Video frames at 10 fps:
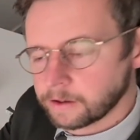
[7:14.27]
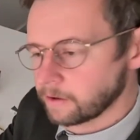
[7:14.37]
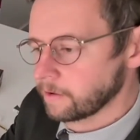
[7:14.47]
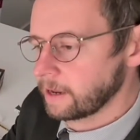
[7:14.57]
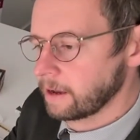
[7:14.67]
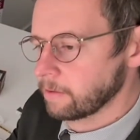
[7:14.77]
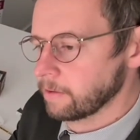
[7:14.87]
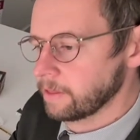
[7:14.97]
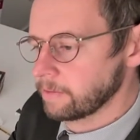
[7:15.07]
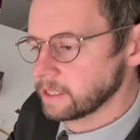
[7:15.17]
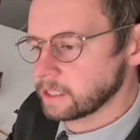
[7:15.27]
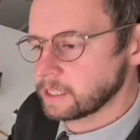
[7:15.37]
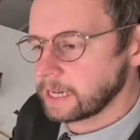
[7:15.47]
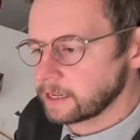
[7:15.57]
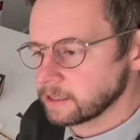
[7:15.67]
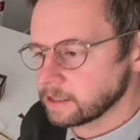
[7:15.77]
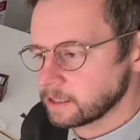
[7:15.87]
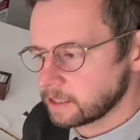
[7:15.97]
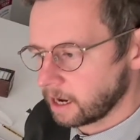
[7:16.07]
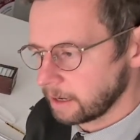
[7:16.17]
Now, there is a
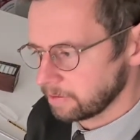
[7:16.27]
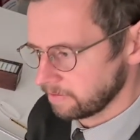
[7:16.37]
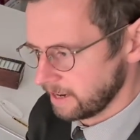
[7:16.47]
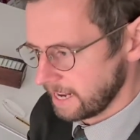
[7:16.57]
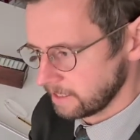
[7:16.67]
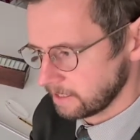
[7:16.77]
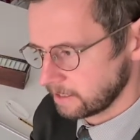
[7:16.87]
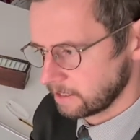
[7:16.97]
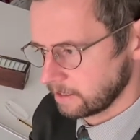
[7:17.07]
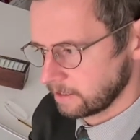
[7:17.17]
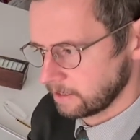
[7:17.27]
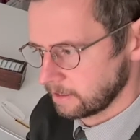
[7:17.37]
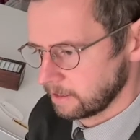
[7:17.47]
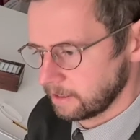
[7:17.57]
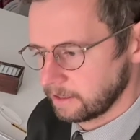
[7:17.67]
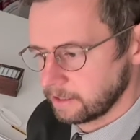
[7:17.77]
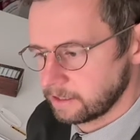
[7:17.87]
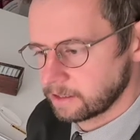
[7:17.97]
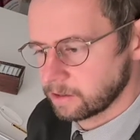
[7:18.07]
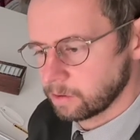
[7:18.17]
second type of lens. This
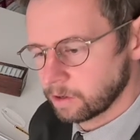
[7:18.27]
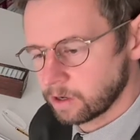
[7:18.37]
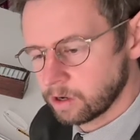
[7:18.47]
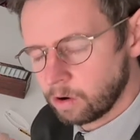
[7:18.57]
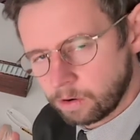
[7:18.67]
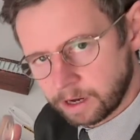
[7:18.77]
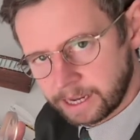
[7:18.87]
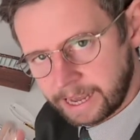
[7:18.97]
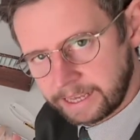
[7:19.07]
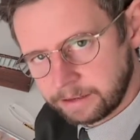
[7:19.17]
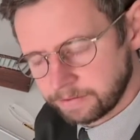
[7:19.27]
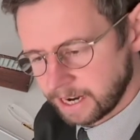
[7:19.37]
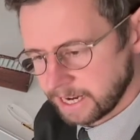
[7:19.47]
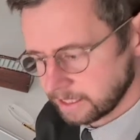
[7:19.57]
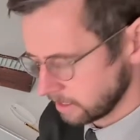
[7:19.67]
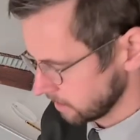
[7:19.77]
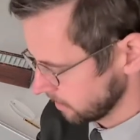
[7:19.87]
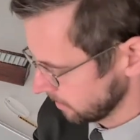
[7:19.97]
is called a concave lens.